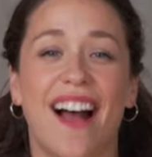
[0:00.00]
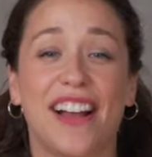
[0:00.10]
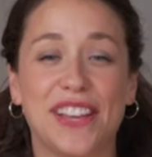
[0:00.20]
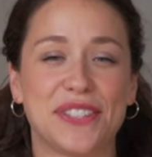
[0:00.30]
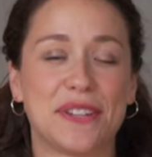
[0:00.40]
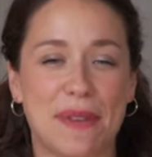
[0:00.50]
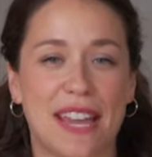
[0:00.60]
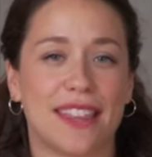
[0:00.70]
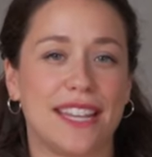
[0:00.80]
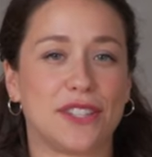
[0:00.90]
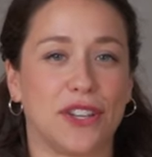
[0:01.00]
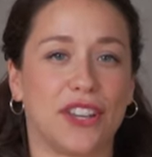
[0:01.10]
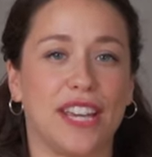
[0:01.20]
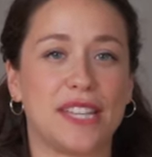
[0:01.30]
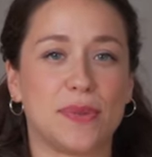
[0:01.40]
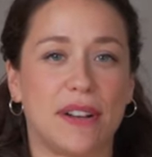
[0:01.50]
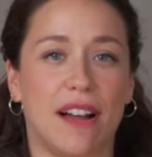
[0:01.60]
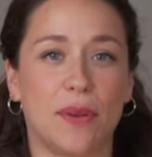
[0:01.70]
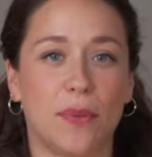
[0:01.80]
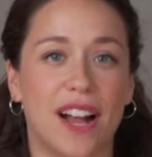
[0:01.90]
I used to make these cookies when
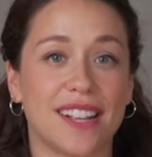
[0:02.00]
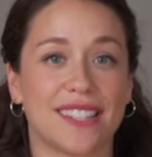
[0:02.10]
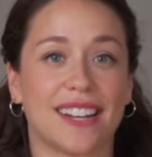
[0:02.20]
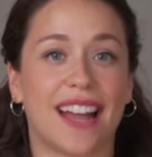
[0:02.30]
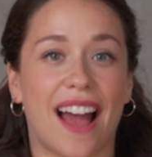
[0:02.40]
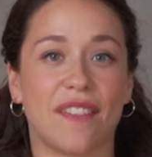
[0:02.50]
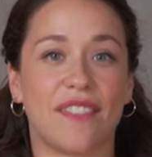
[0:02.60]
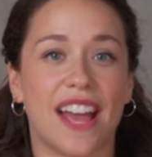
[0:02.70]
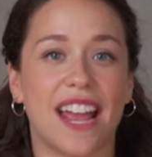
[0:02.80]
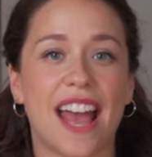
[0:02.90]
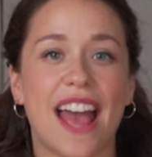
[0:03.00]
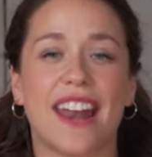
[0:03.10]
I worked in a cafe,